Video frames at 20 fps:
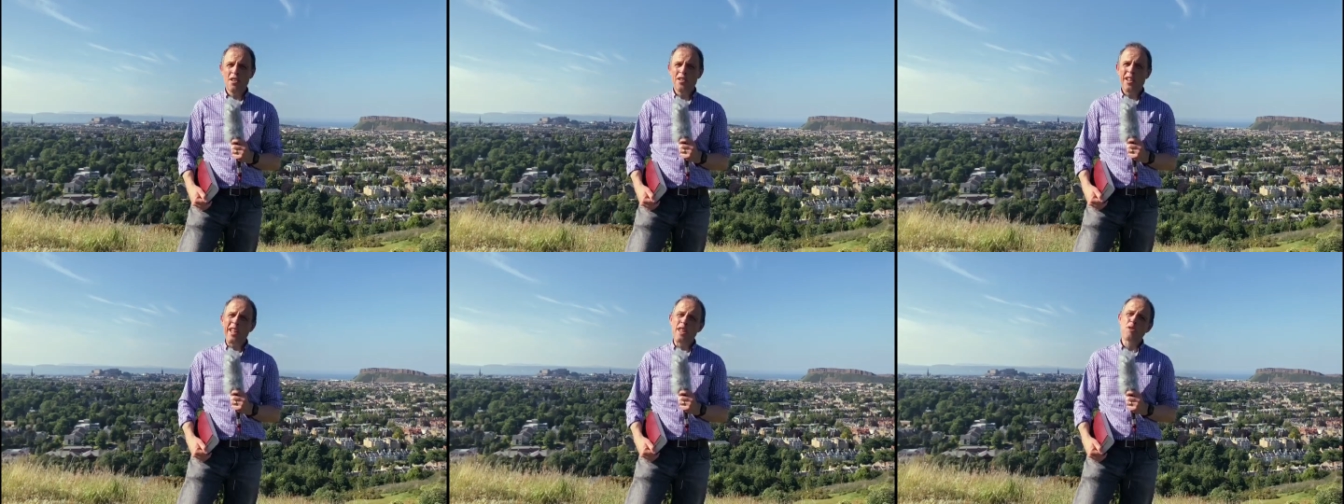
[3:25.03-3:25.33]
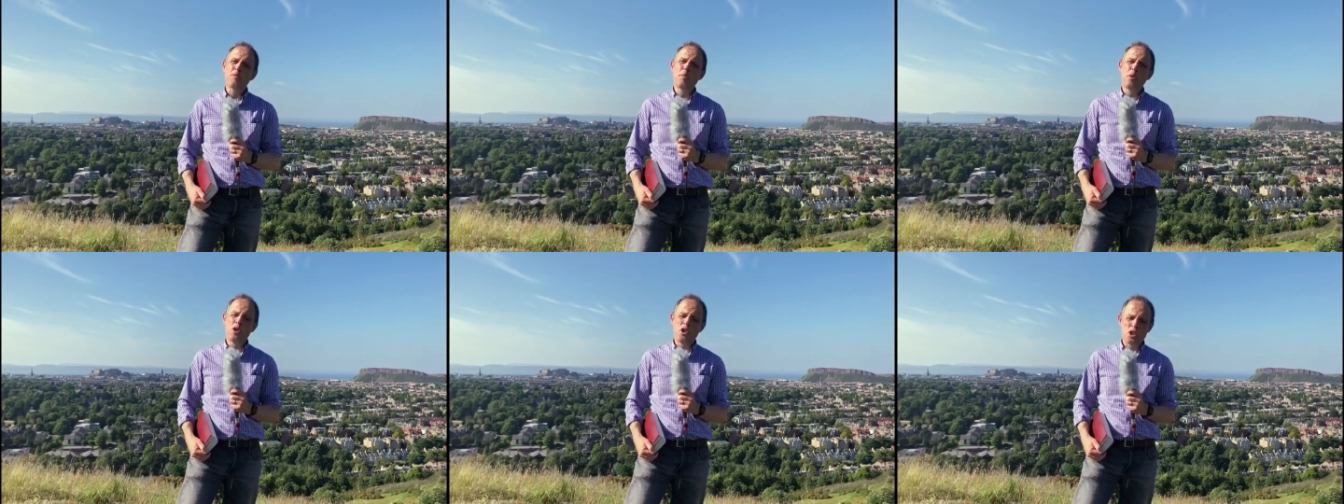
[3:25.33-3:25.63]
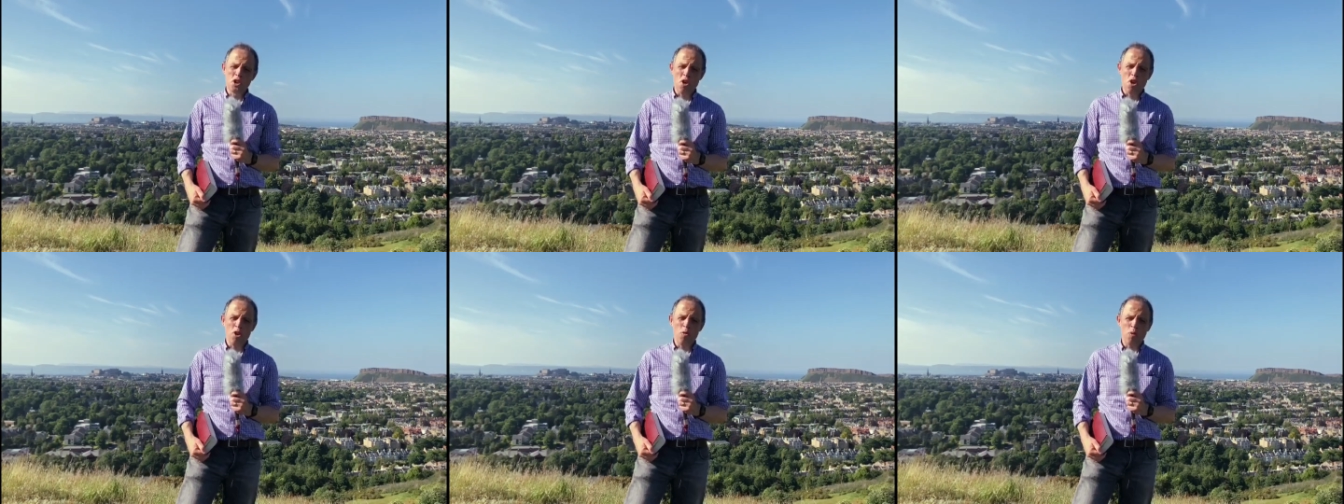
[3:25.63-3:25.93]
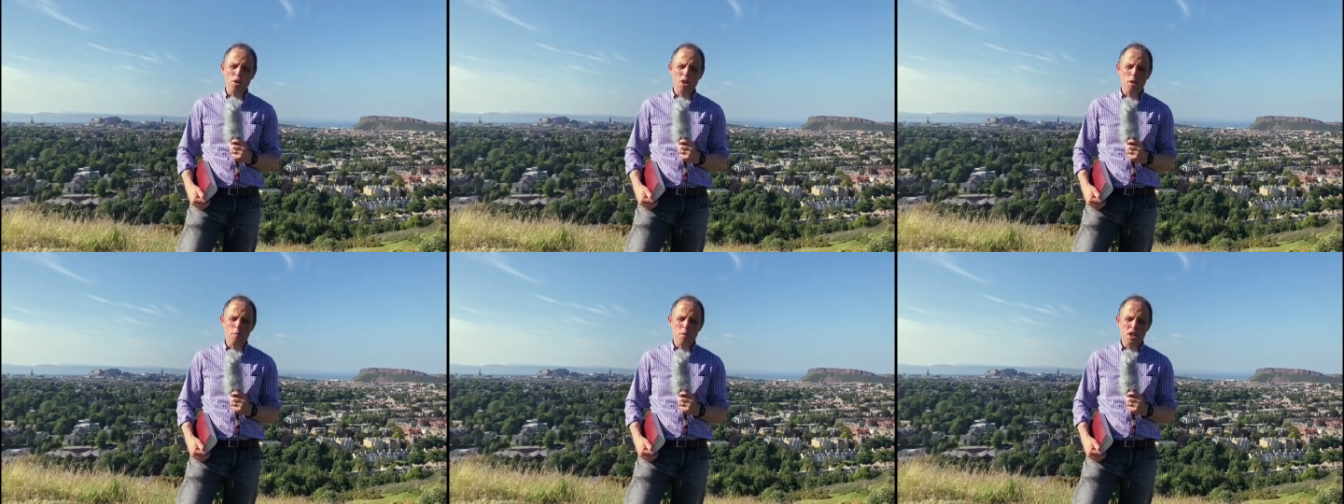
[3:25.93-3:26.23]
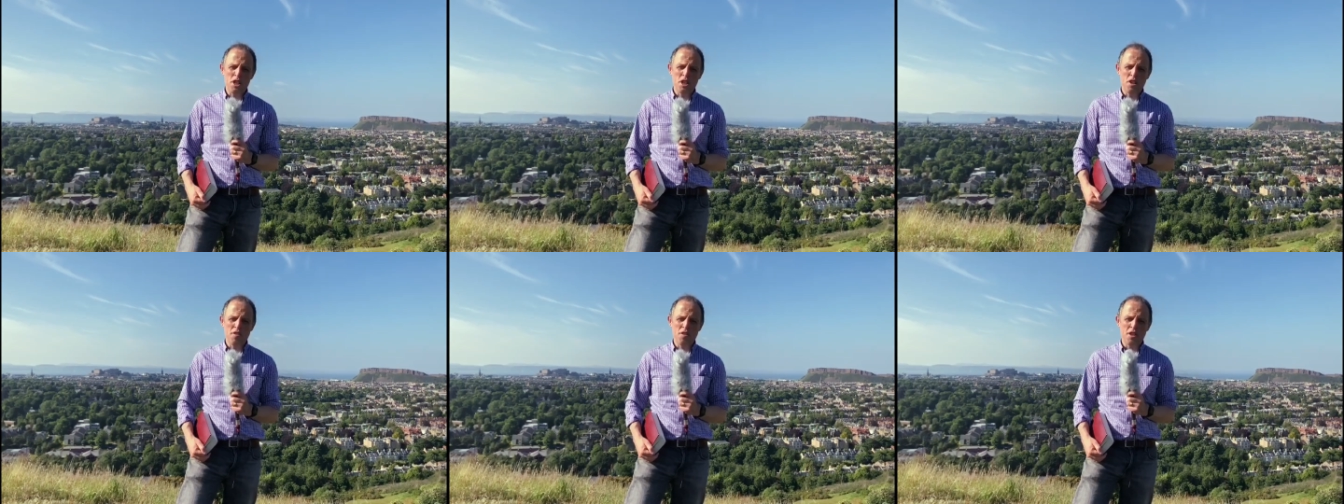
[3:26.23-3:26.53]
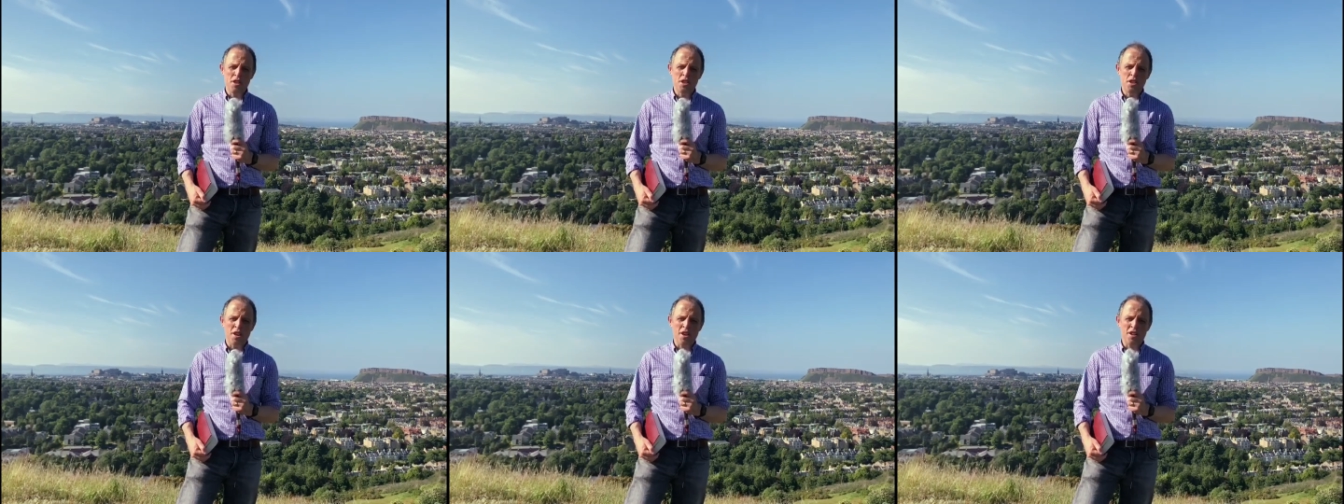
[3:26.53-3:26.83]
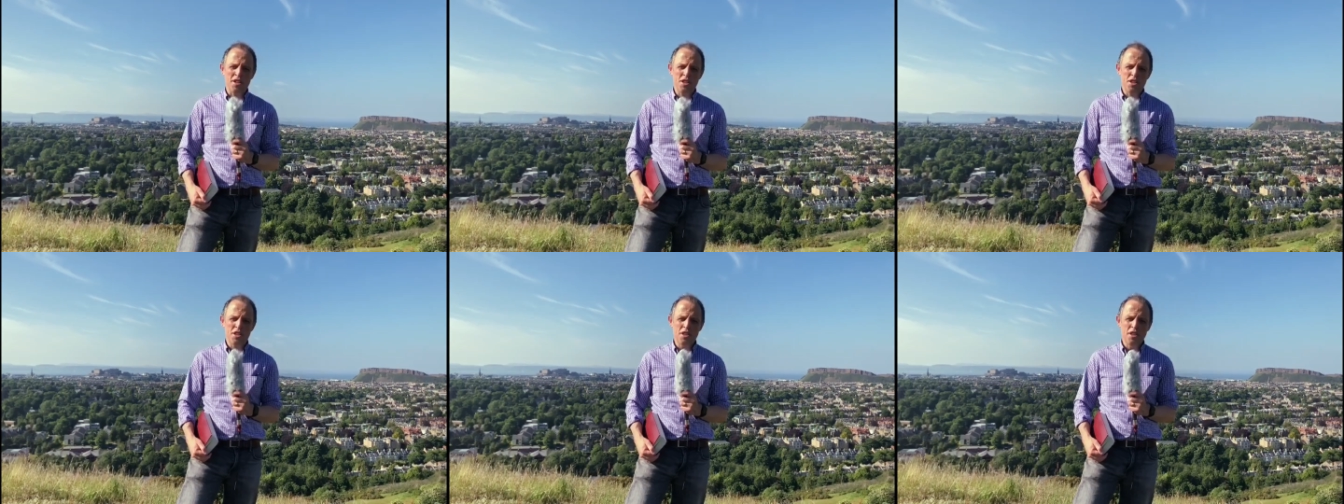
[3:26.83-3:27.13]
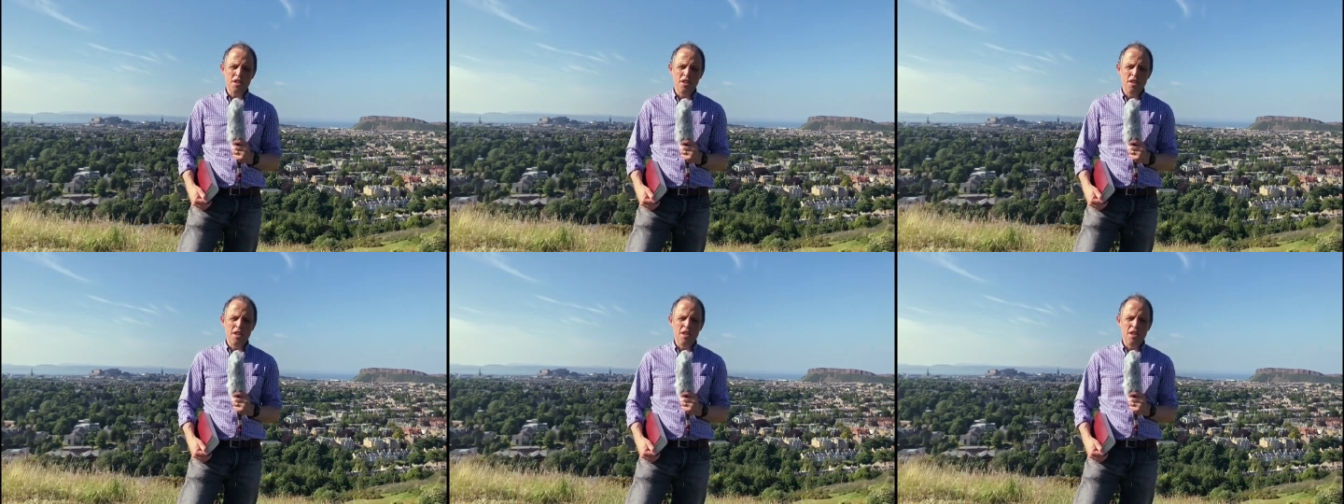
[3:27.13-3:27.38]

Let's push on with the mission of the church.